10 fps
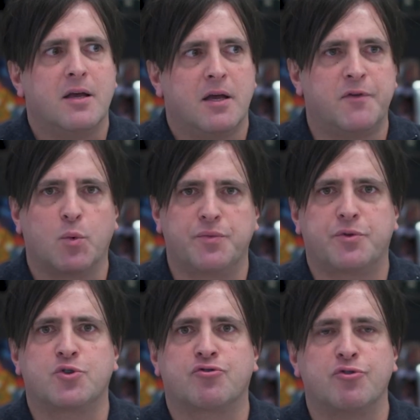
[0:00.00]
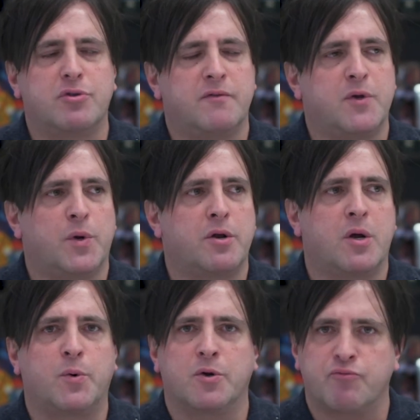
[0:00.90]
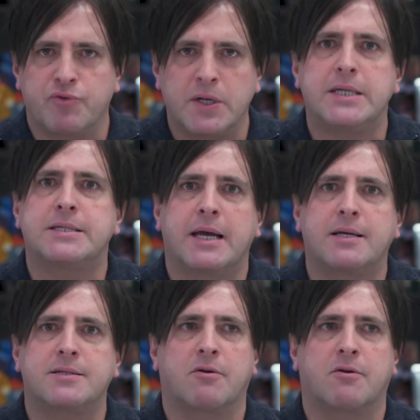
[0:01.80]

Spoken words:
If you want the truth, if you want to know what it really takes